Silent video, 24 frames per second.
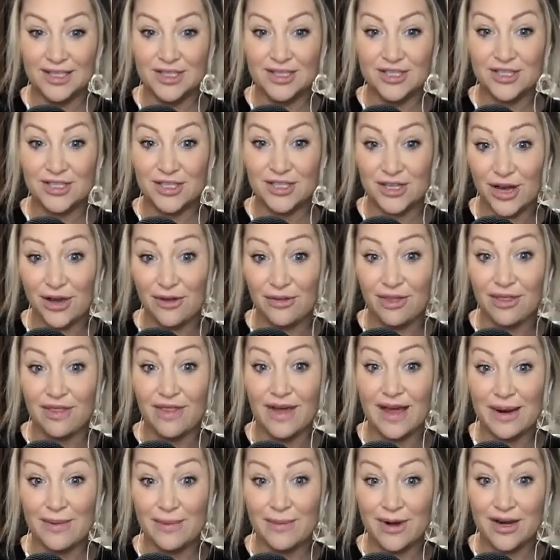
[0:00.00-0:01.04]
to know that
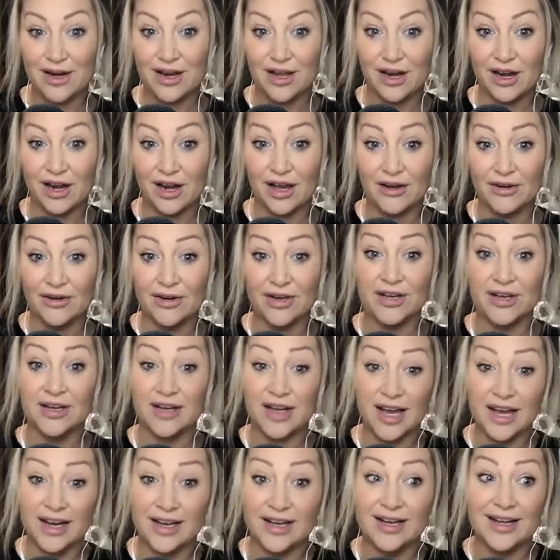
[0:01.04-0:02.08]
they weren't alone.
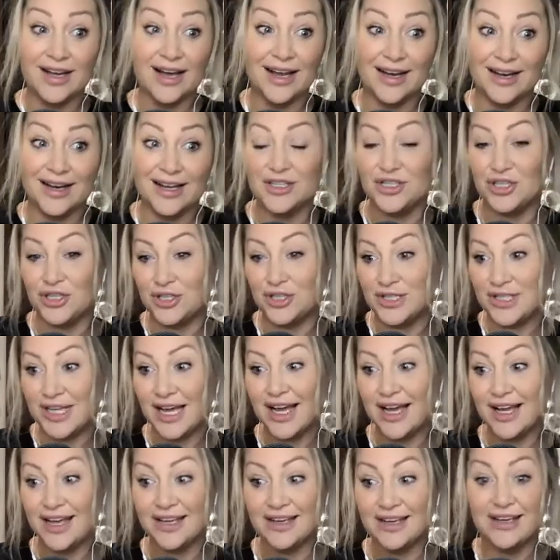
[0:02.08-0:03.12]
And as you
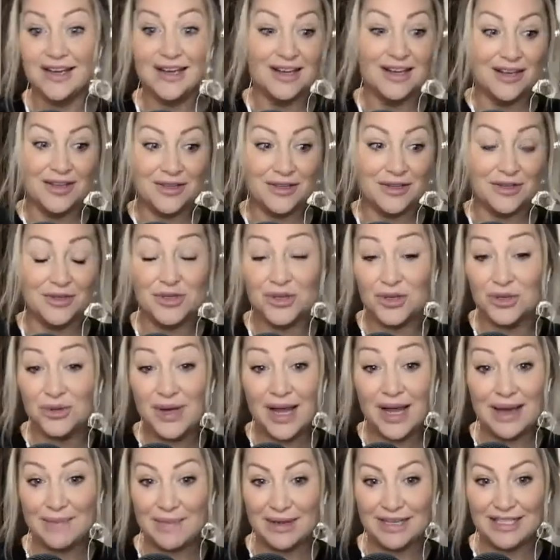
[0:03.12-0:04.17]
say, you do
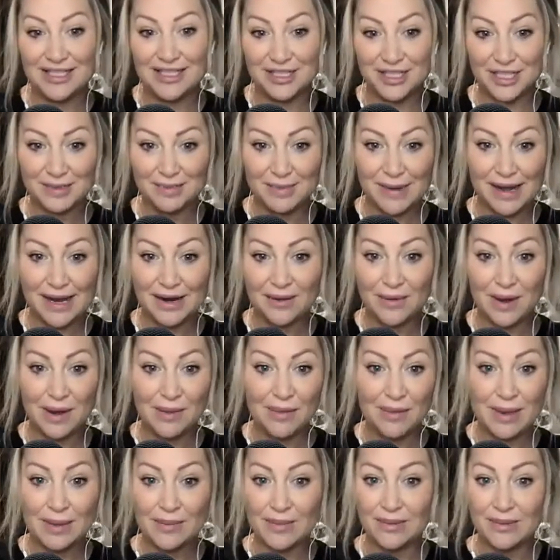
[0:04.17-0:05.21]
get messages back where
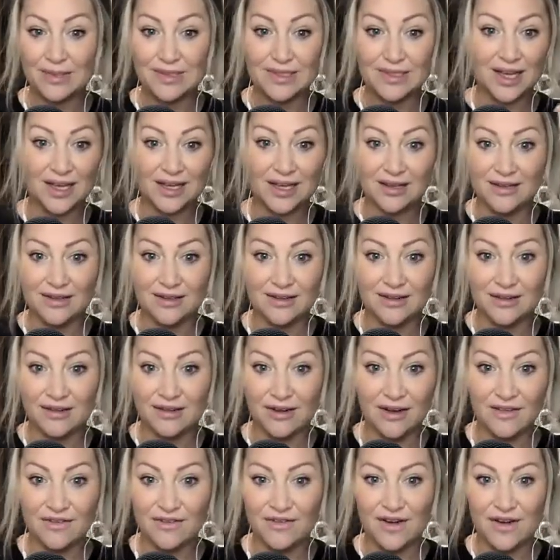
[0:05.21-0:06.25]
people say,
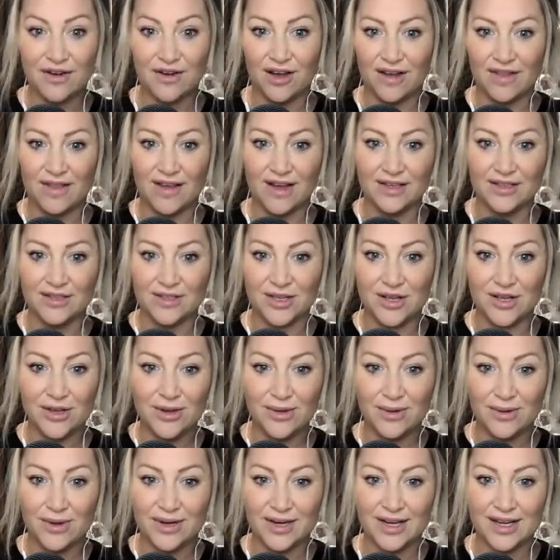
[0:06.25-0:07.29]
I felt like that
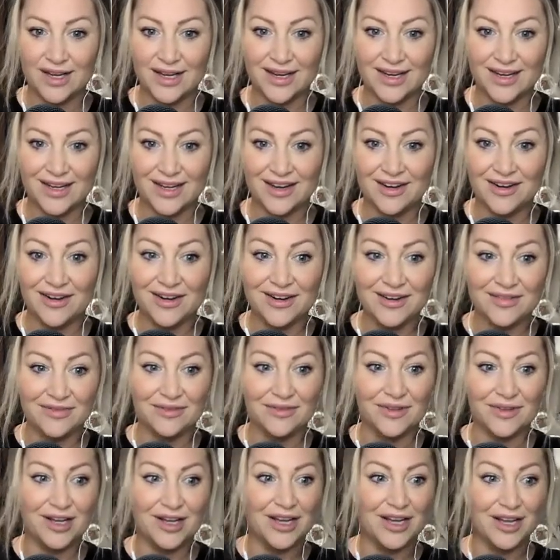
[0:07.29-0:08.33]
too, and it kind of
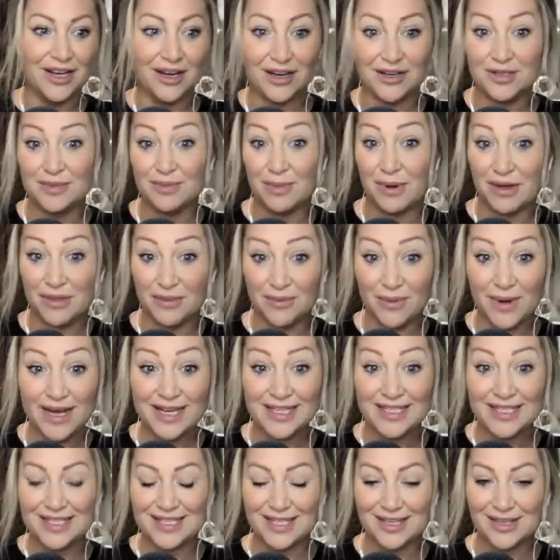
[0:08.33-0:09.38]
goes both
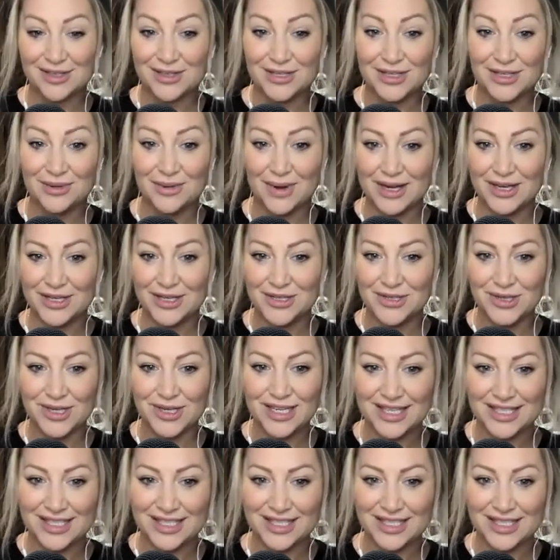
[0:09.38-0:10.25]
ways. It's like a two-way street,